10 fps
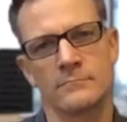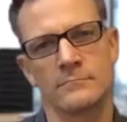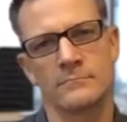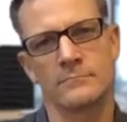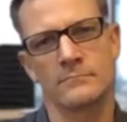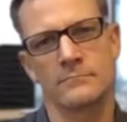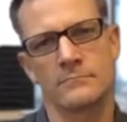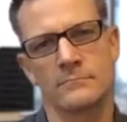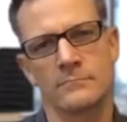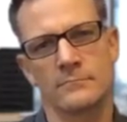
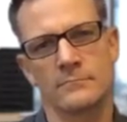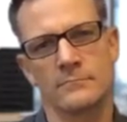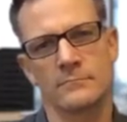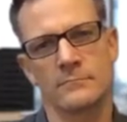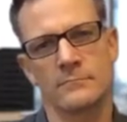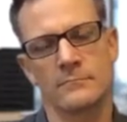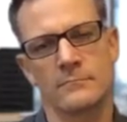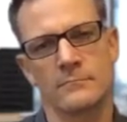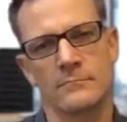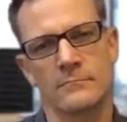
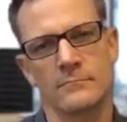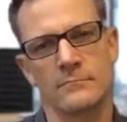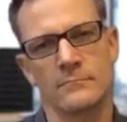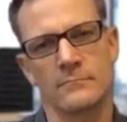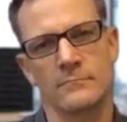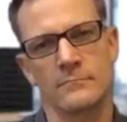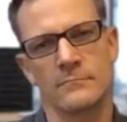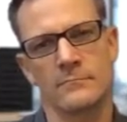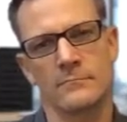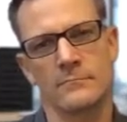
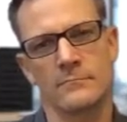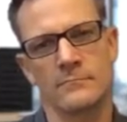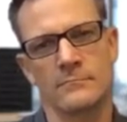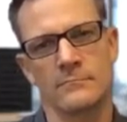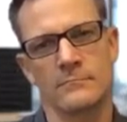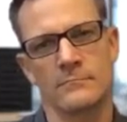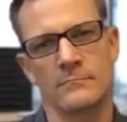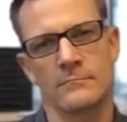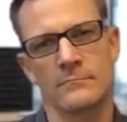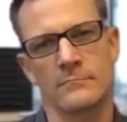
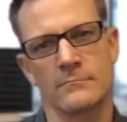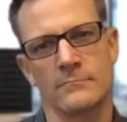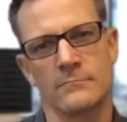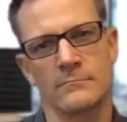No words are spoken by the person on screen.